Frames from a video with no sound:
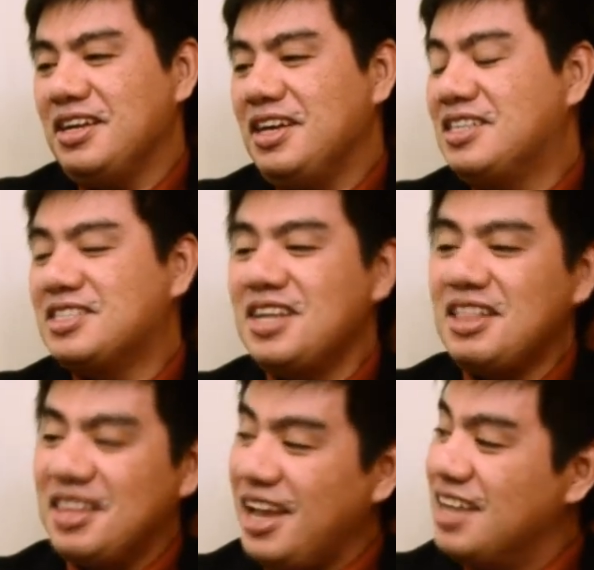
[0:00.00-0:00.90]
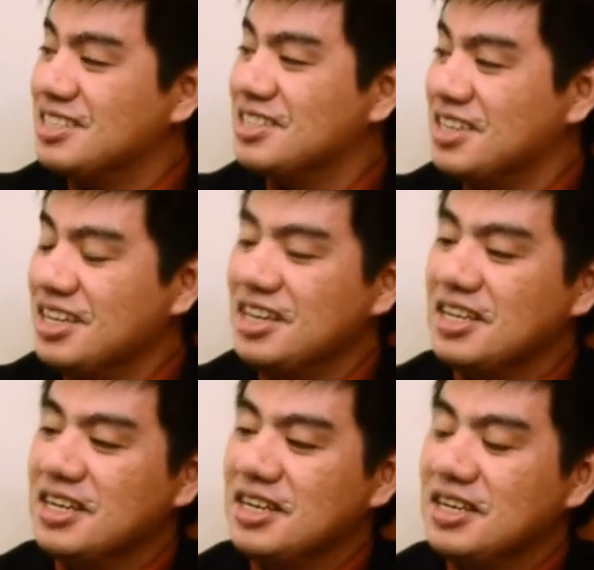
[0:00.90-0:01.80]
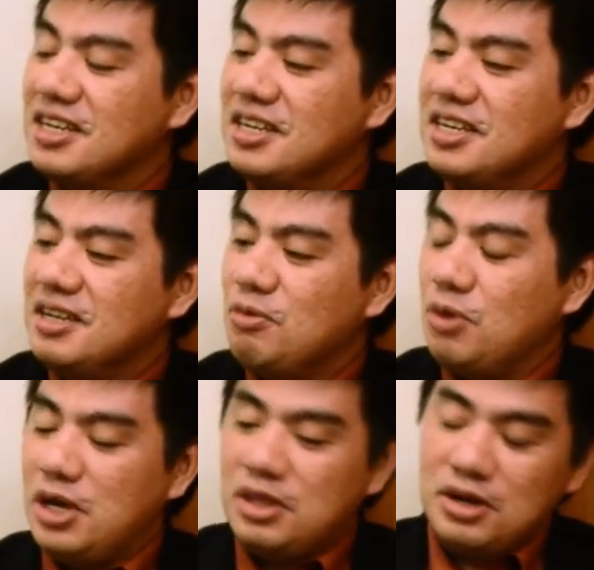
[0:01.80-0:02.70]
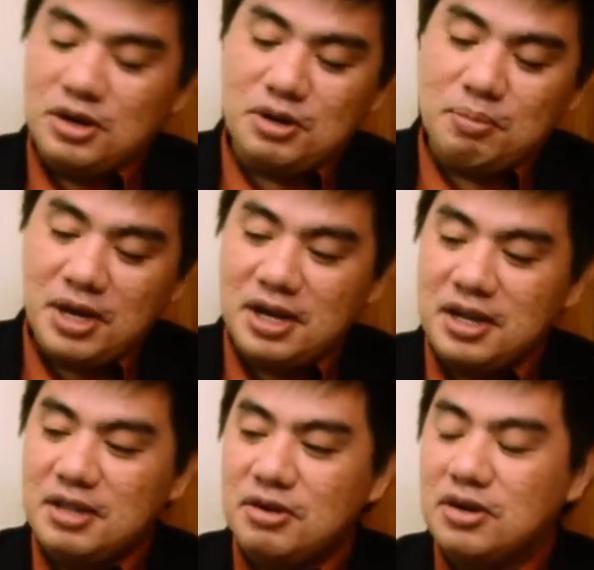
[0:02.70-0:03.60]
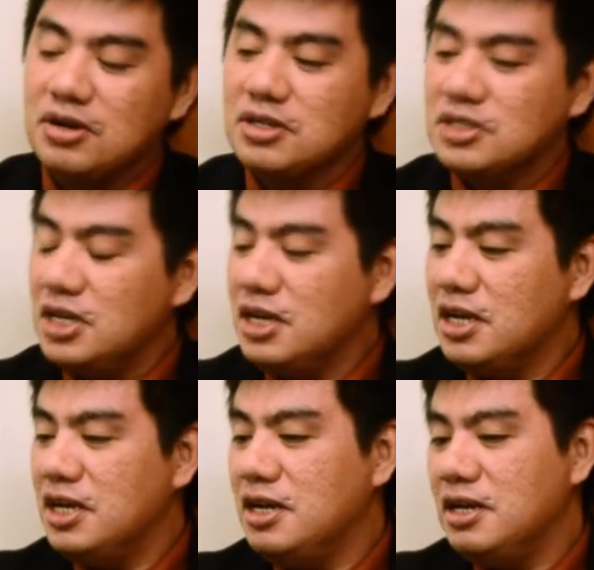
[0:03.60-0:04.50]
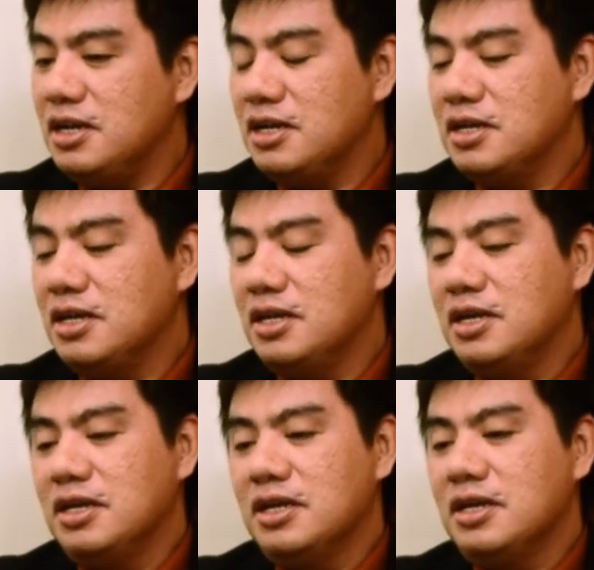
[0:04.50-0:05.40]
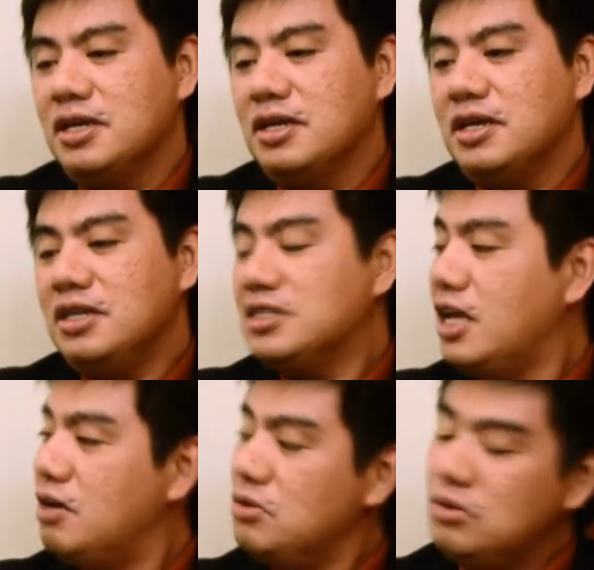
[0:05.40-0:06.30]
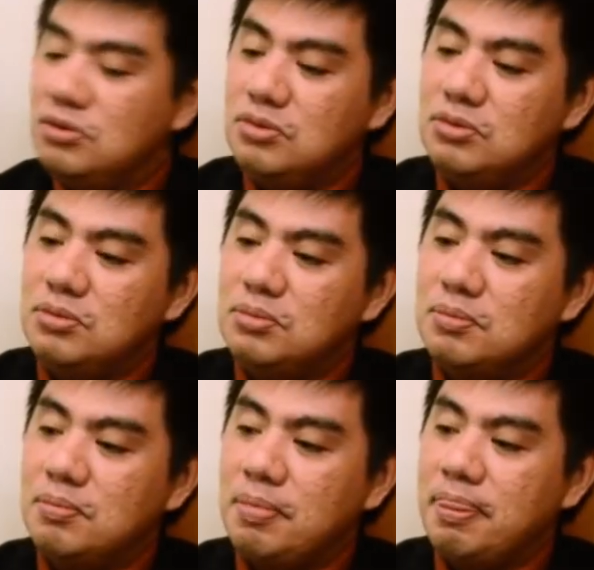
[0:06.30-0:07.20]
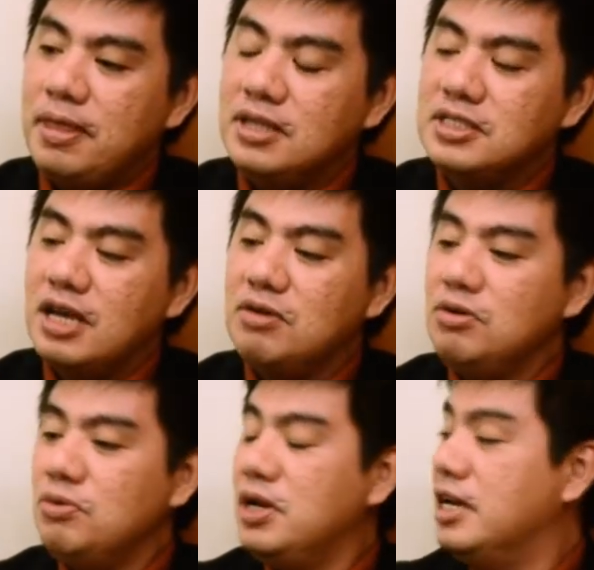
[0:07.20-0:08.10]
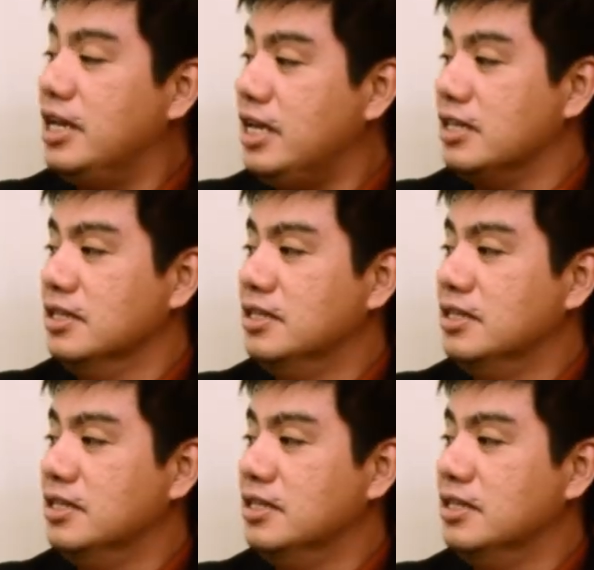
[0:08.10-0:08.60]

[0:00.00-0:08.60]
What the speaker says: it's not the answer really. Whether you're married or you're single, it's how you will lead